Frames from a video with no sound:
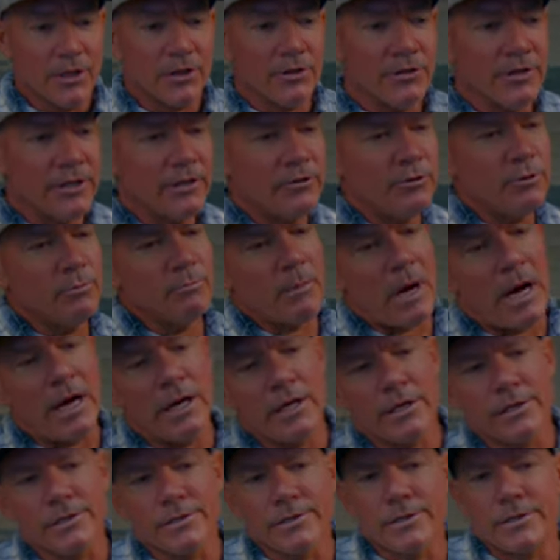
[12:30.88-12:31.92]
32
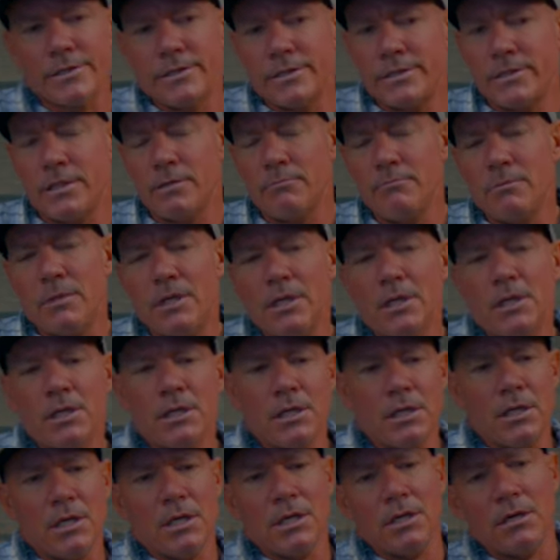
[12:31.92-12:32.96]
miles to me
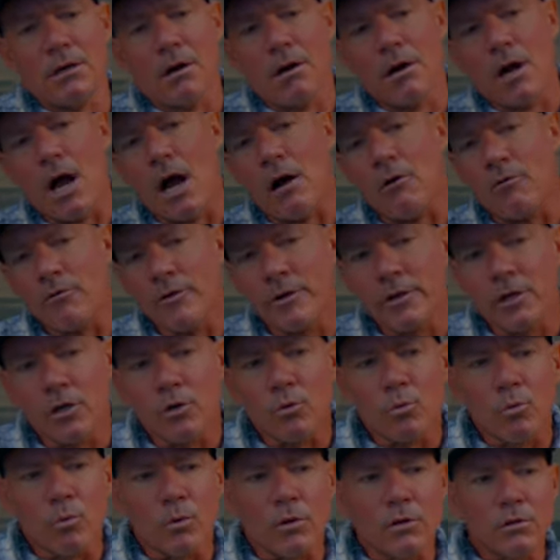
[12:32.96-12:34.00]
in our outrigger
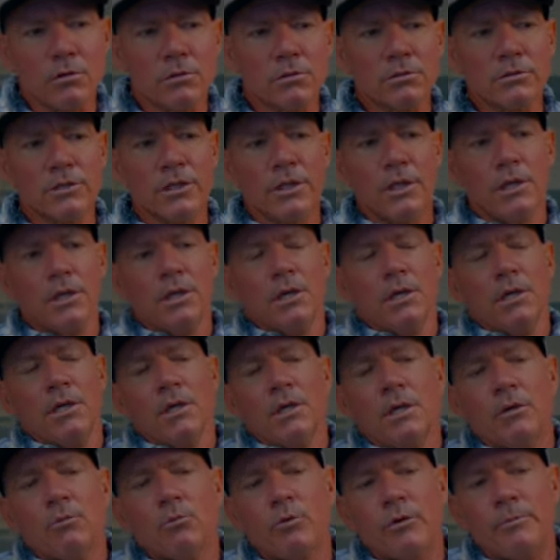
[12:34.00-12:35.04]
world
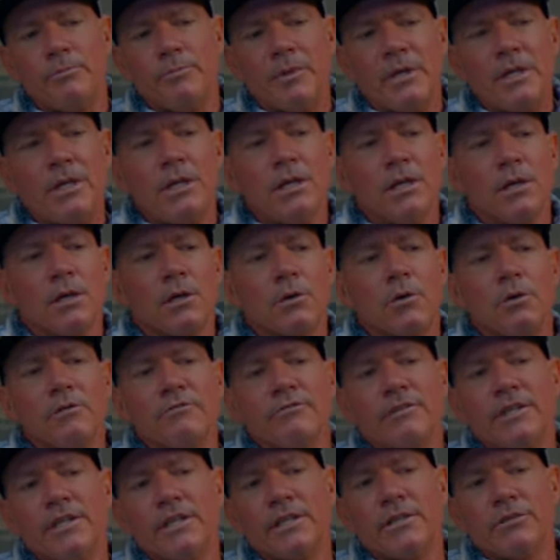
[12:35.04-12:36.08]
would be
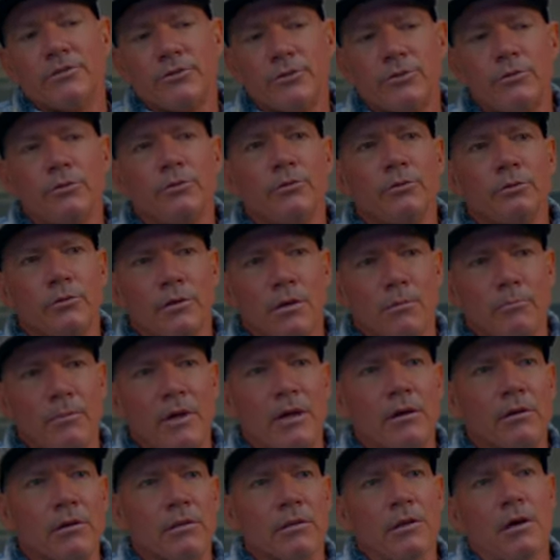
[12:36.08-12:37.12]
equivalent to a
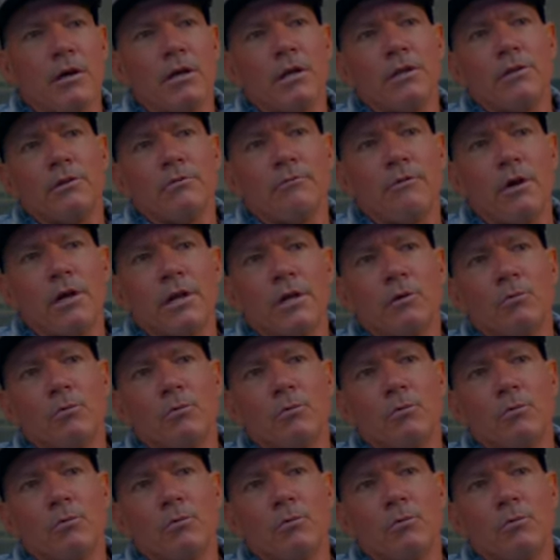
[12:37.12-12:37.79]
marathon in the running